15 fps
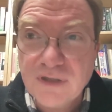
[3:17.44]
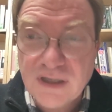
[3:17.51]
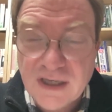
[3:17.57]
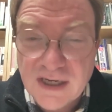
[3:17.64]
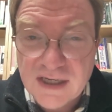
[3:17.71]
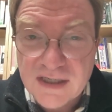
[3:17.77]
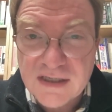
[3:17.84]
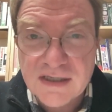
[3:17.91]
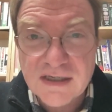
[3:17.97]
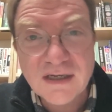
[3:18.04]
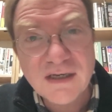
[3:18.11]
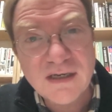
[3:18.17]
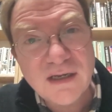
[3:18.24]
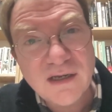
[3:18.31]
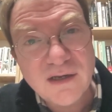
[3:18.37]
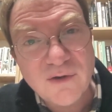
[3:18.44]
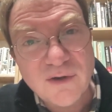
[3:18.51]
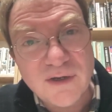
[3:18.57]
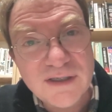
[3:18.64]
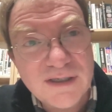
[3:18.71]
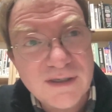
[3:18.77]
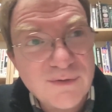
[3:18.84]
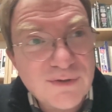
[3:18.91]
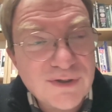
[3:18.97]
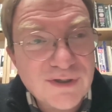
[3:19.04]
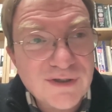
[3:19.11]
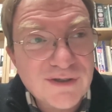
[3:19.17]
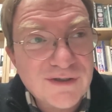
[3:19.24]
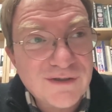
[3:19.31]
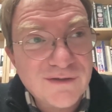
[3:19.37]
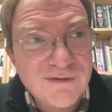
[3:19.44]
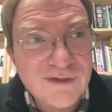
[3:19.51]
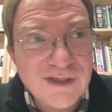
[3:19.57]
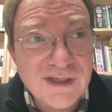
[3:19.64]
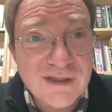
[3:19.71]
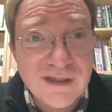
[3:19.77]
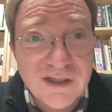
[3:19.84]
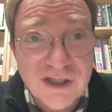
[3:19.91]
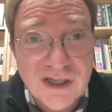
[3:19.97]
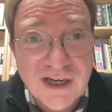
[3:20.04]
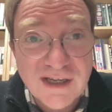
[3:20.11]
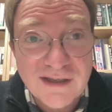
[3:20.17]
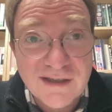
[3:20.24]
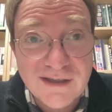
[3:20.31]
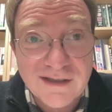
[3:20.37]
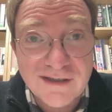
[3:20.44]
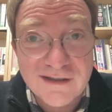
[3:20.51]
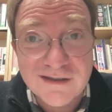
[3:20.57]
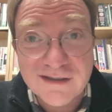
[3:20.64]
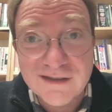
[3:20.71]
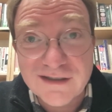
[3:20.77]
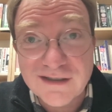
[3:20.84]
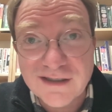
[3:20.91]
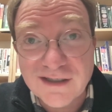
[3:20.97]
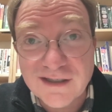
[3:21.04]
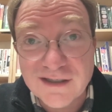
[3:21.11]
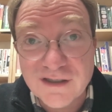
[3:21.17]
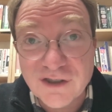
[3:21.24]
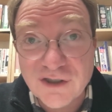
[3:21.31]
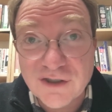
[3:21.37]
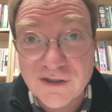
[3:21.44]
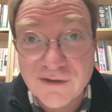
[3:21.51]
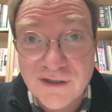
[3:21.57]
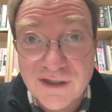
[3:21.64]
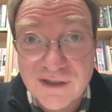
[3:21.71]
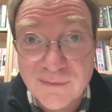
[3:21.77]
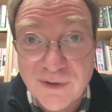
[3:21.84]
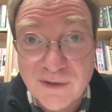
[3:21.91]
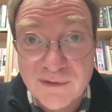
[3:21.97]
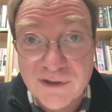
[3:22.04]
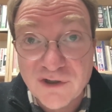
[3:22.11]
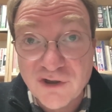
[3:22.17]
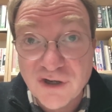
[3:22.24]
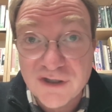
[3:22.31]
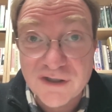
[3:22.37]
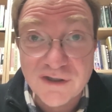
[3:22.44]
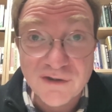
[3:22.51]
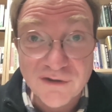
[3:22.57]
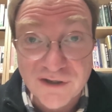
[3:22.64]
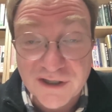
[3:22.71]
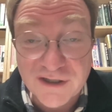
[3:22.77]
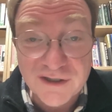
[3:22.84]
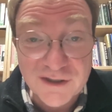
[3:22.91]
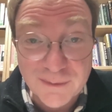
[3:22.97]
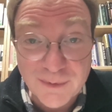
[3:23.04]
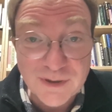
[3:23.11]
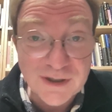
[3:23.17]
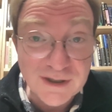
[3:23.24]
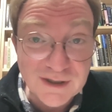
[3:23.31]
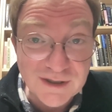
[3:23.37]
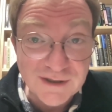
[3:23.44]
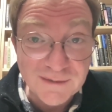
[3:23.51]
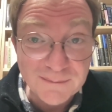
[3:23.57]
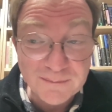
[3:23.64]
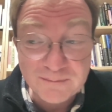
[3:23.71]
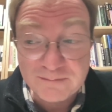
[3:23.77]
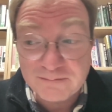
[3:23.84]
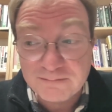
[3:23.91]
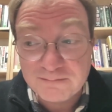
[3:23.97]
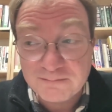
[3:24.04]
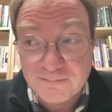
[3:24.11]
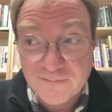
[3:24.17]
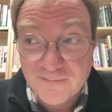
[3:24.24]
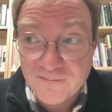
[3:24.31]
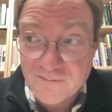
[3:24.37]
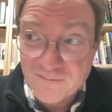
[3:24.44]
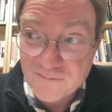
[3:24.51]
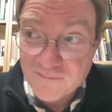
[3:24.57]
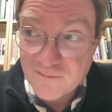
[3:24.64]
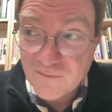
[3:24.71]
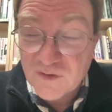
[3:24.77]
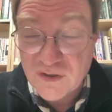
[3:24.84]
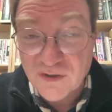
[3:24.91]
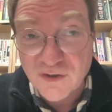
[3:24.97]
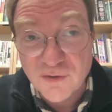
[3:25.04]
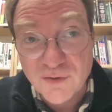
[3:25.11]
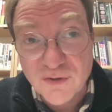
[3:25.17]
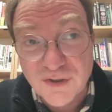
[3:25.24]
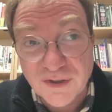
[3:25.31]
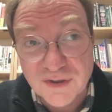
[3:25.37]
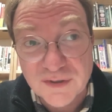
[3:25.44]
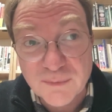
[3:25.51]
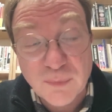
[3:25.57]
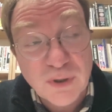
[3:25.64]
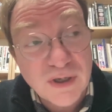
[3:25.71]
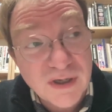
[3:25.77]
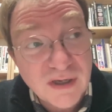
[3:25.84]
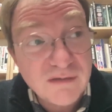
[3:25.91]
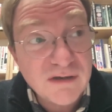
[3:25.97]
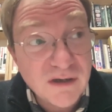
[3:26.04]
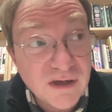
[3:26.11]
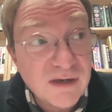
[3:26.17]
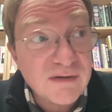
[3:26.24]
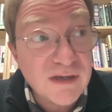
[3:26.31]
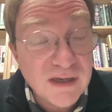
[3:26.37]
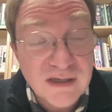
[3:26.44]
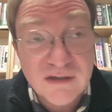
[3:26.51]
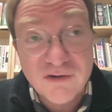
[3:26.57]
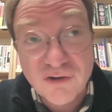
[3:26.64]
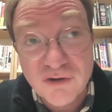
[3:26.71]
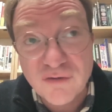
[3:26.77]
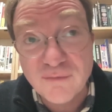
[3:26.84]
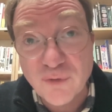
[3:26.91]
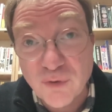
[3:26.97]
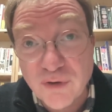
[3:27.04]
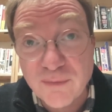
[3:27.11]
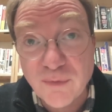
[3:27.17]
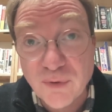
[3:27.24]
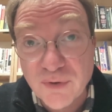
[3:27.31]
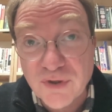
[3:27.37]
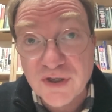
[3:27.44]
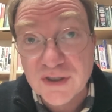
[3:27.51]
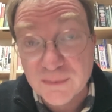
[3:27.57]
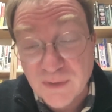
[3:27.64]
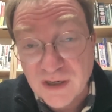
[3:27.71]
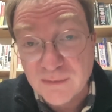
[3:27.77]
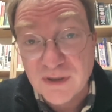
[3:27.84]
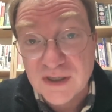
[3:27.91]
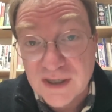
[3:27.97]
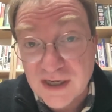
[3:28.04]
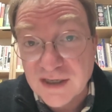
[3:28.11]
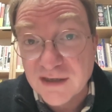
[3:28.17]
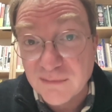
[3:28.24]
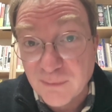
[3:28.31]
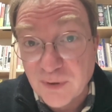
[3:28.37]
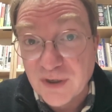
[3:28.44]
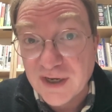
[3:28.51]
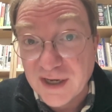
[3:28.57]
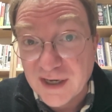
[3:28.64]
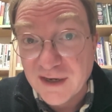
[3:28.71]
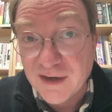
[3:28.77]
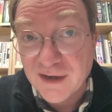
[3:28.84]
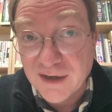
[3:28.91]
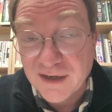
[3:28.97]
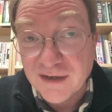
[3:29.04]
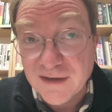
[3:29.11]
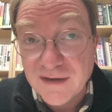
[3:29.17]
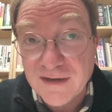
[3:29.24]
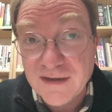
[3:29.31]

Yes and no. I still think you need to check things in English and you need to be able to trust your English ability to do things. But it's true. More and more things may be taken by AI.